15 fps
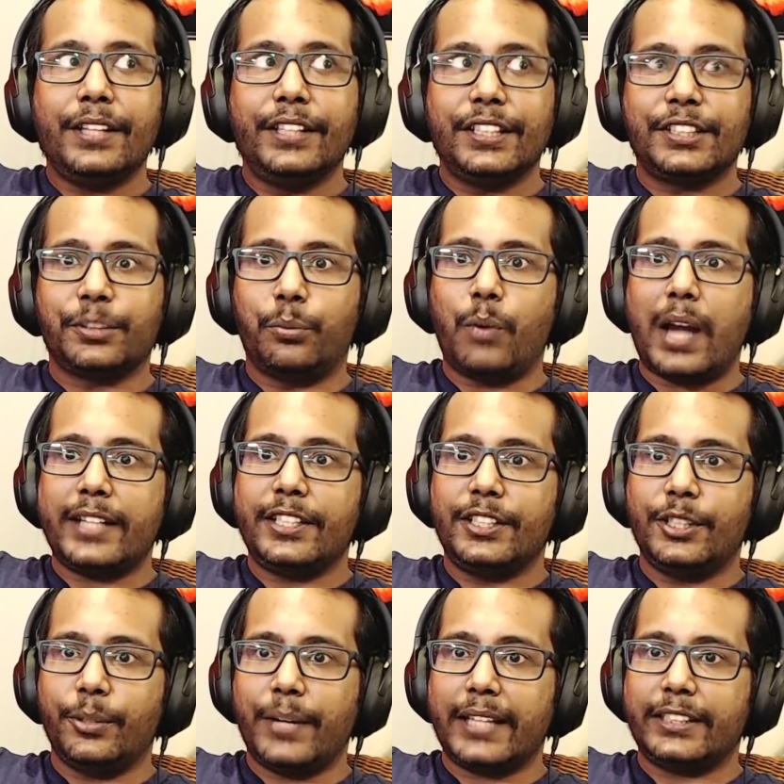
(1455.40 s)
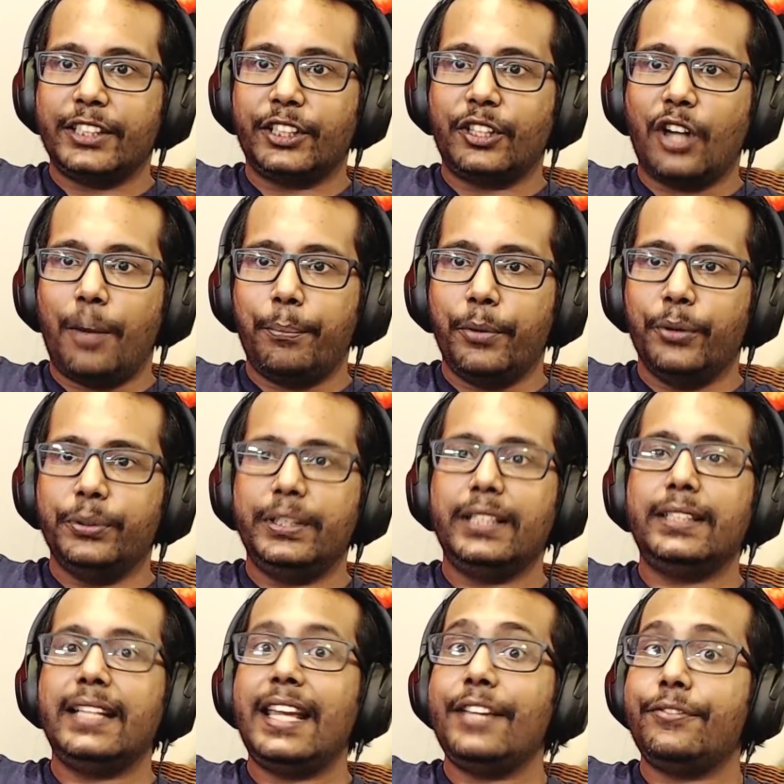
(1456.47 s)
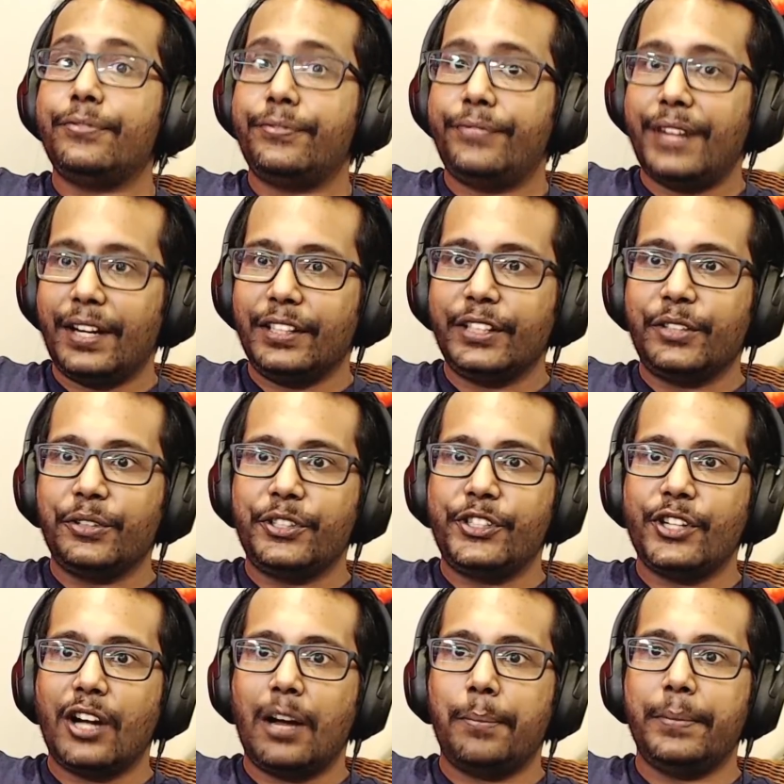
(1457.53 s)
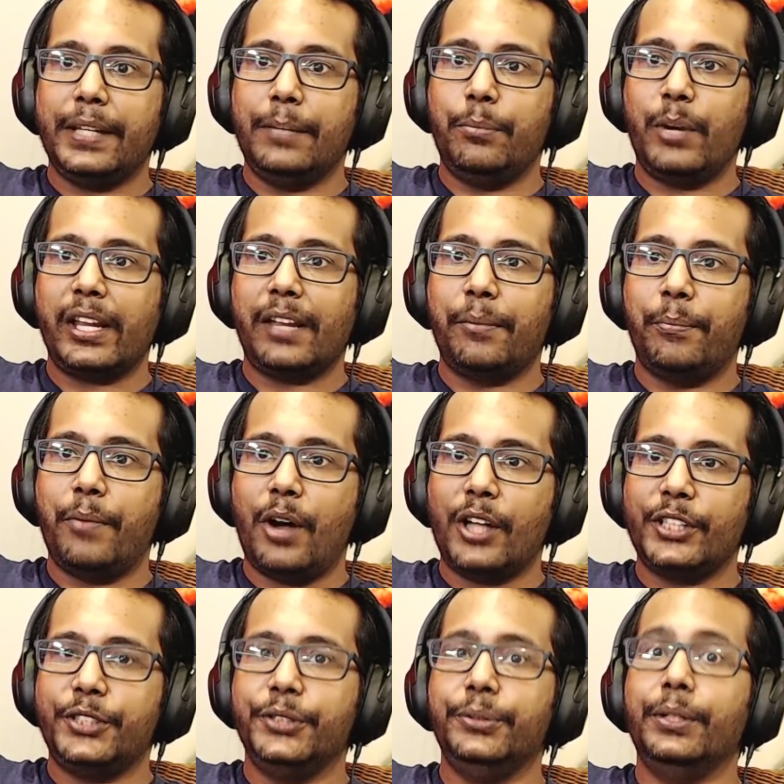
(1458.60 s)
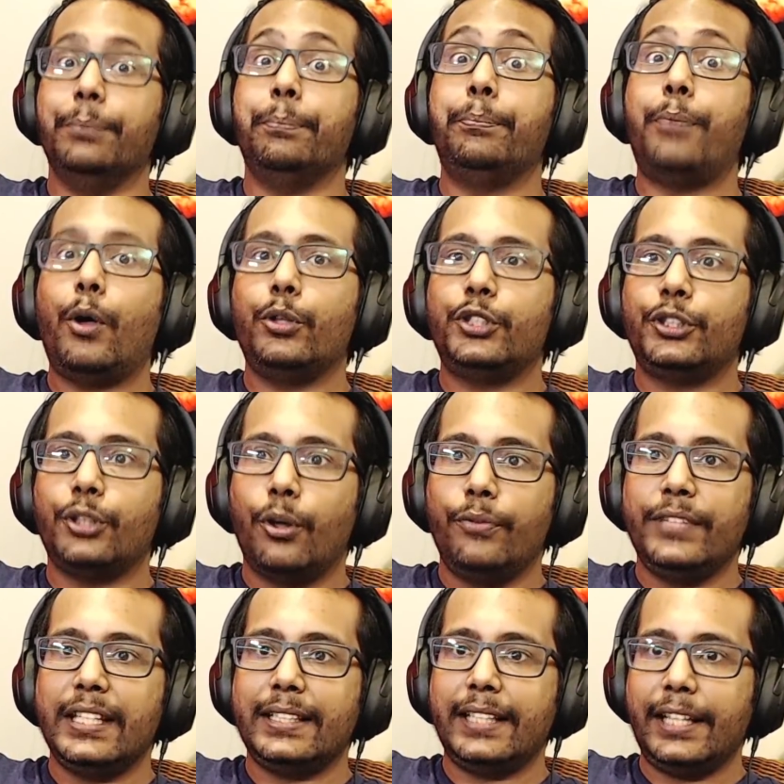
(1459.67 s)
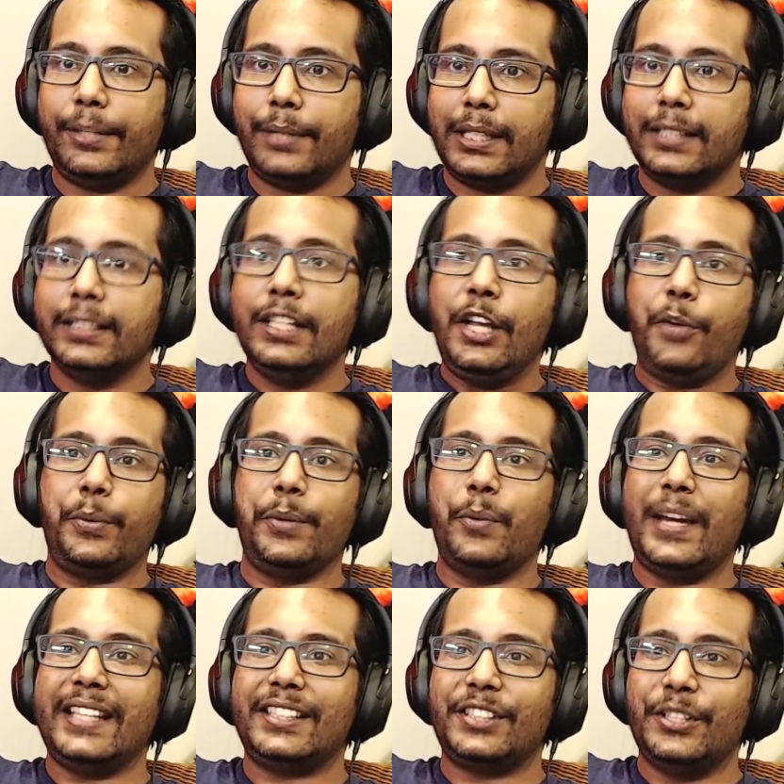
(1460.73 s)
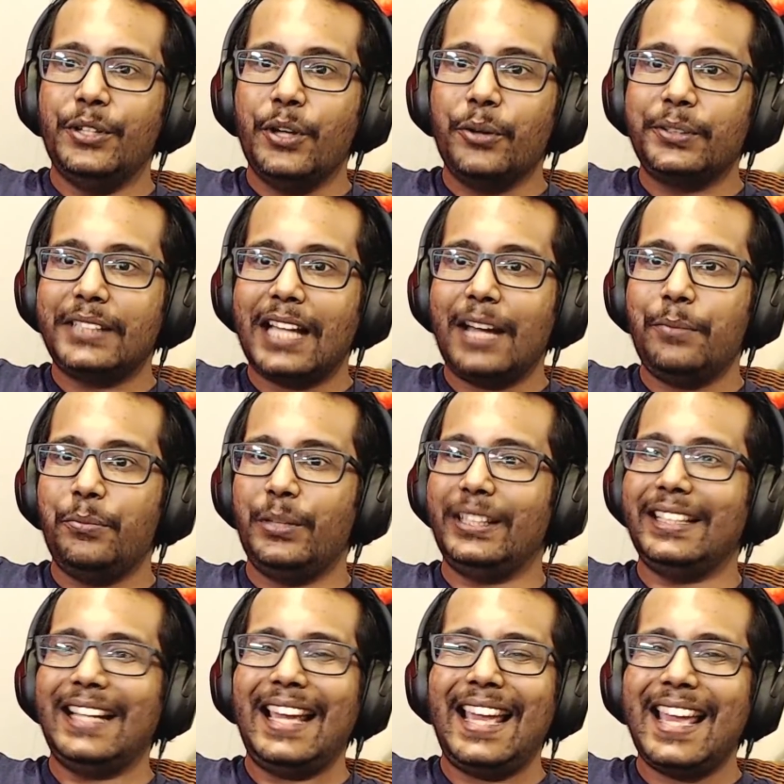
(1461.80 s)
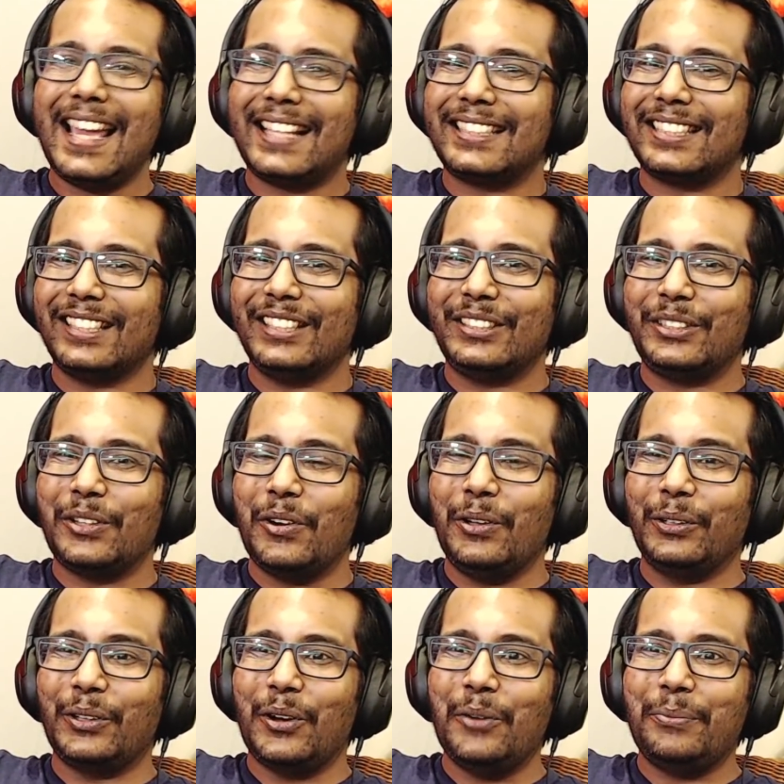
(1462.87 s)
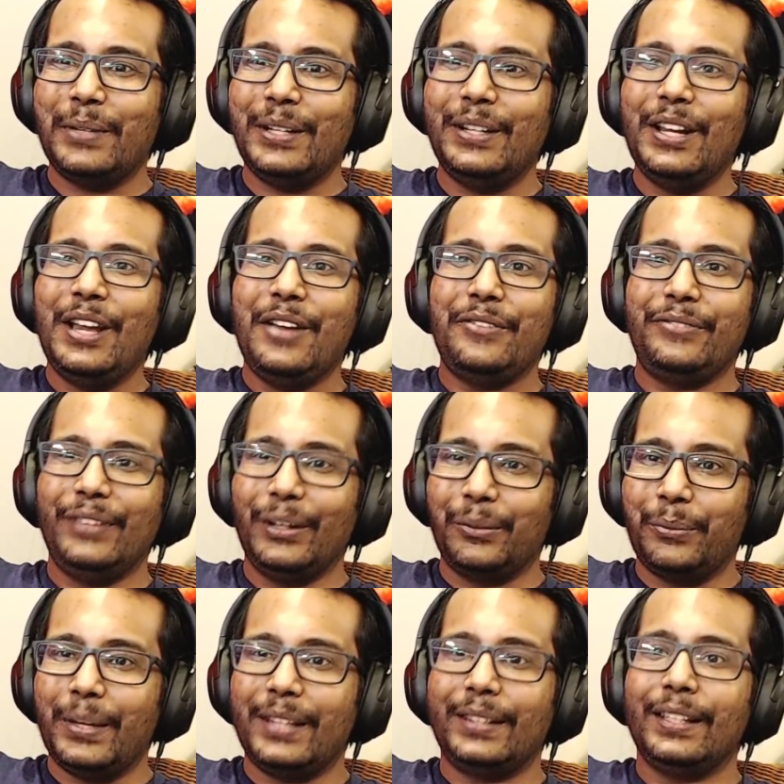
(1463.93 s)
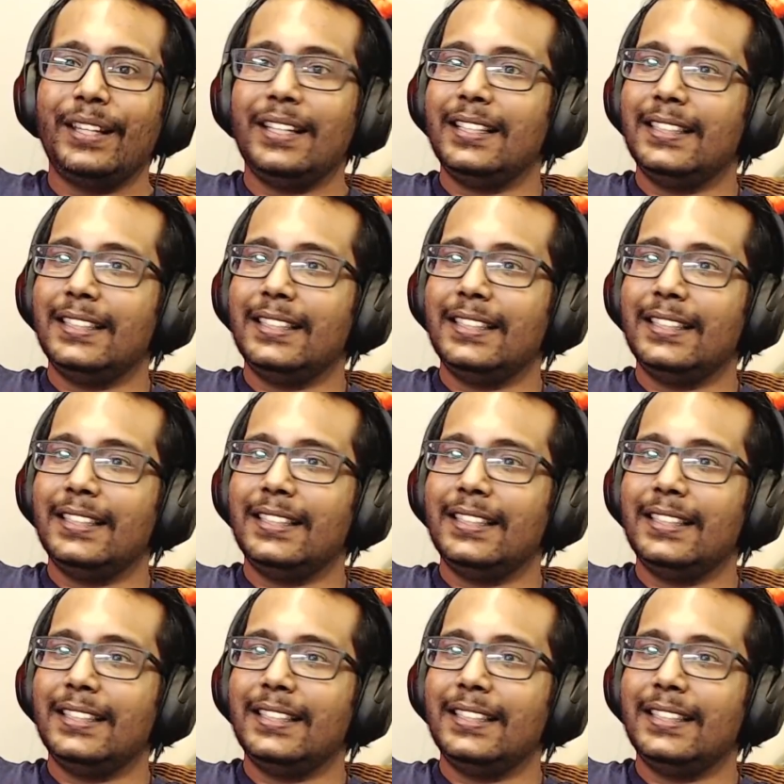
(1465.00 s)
this writer-director combo did a fairly good job in bringing Bond to the post-Soviet era. We waste no time with an excellent cold open filled with